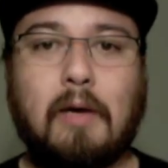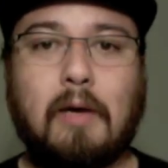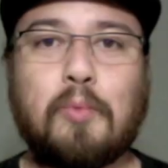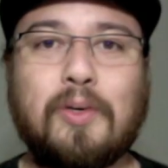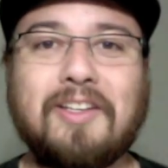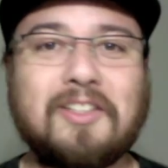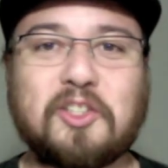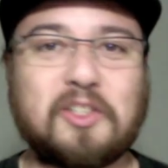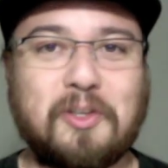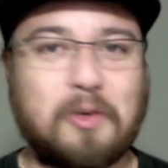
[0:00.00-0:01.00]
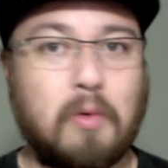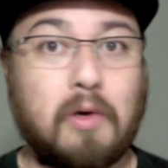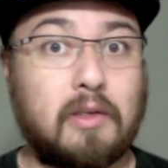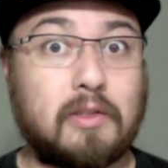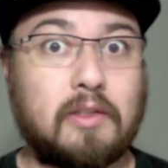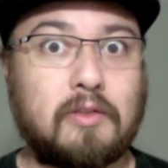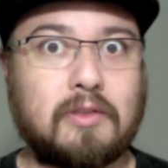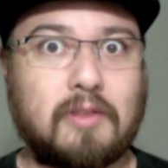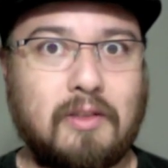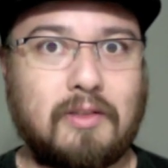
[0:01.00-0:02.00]
pretty sure no one is interested
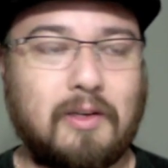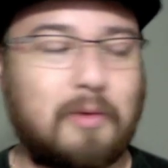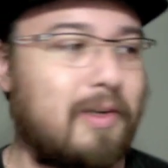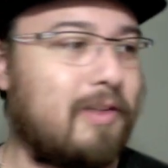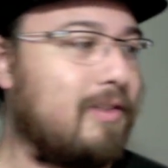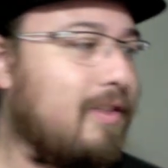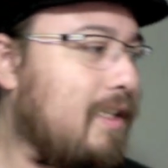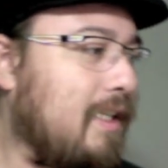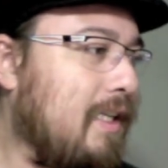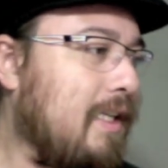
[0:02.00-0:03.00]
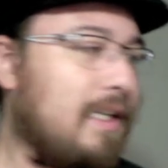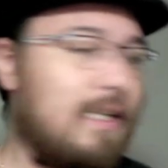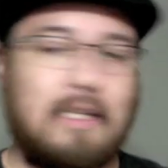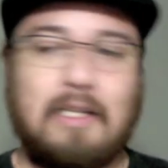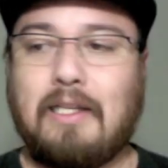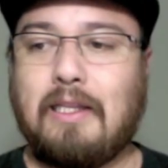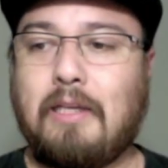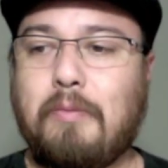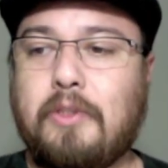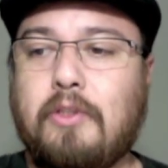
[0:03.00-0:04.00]
in that, right? let me
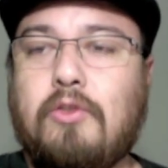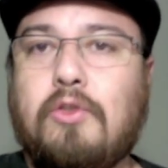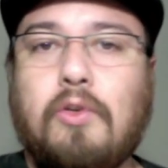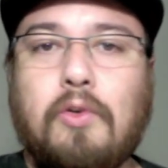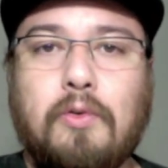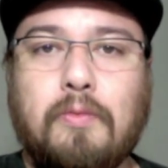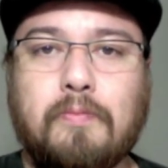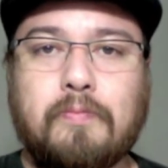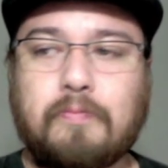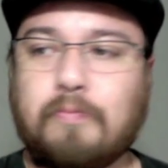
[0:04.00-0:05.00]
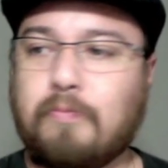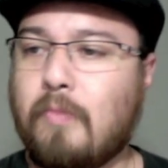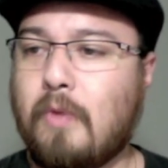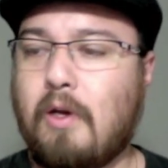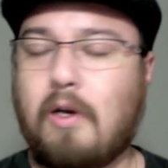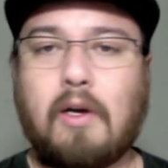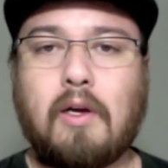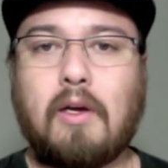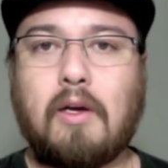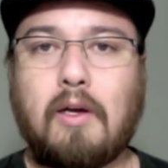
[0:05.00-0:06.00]
just show you.
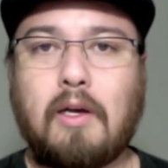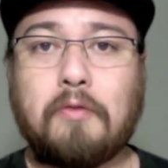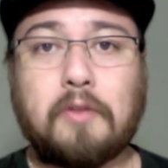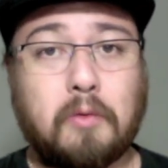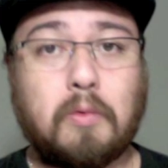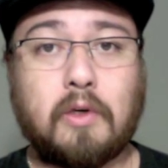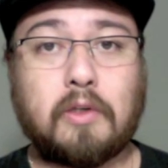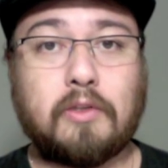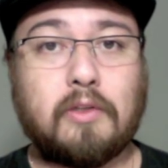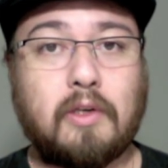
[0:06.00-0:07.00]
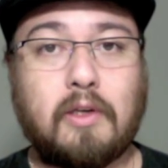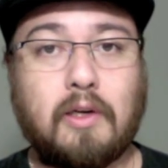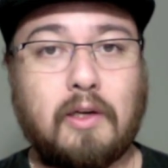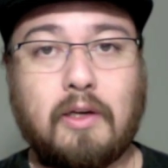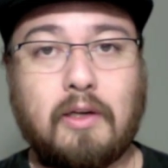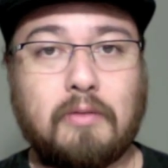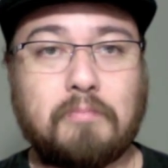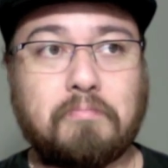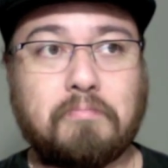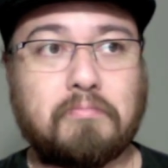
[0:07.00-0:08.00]
Uh, after work today, I
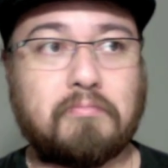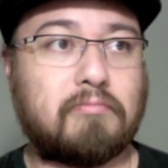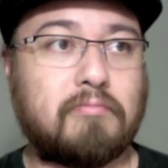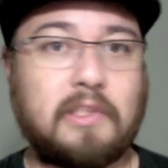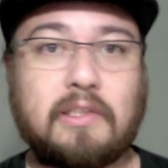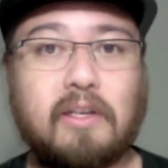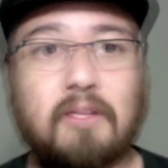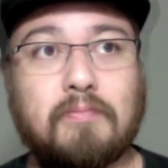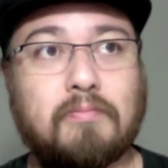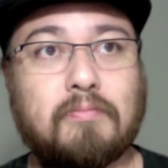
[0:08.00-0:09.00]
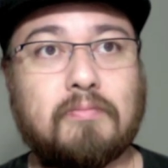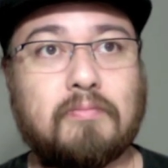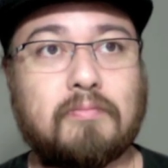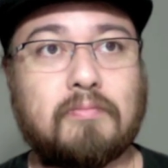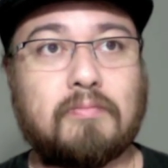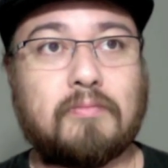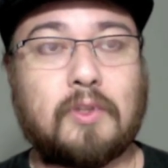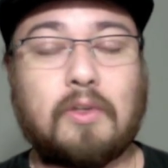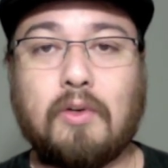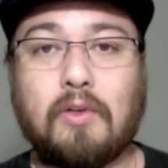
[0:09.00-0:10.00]
decided to to
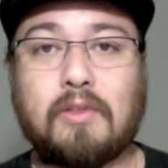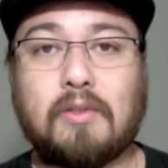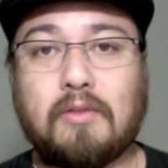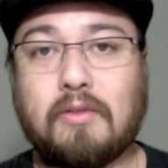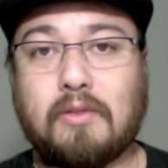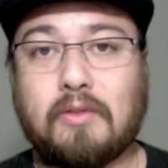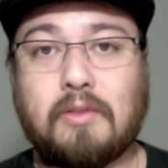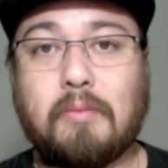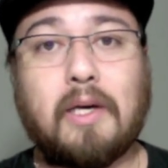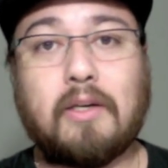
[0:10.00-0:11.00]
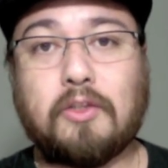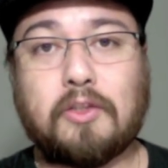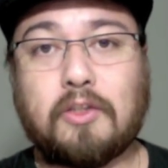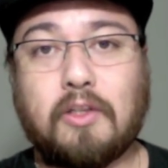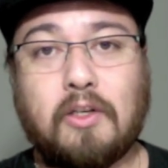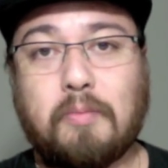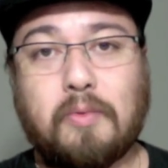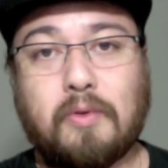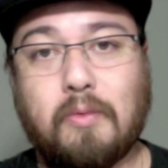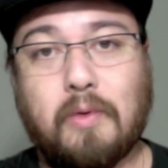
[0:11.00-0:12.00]
go to the tobacco shop on the
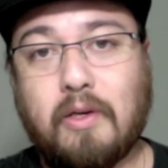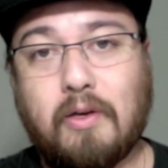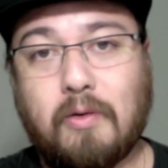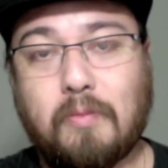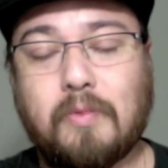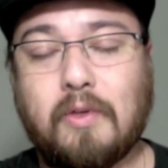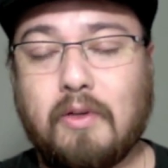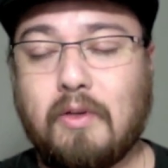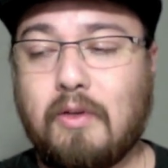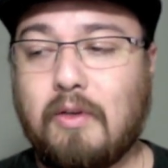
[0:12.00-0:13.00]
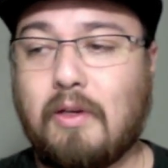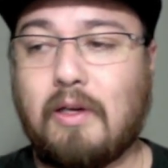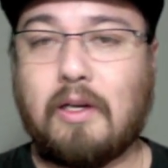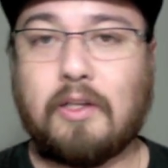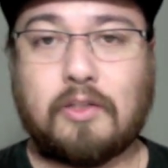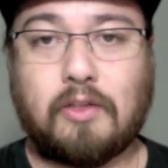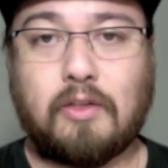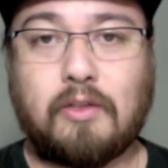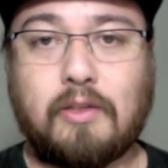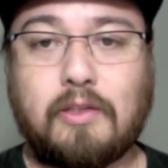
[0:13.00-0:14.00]
way home, and I saw
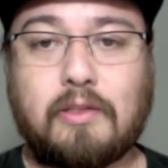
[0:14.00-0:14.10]
this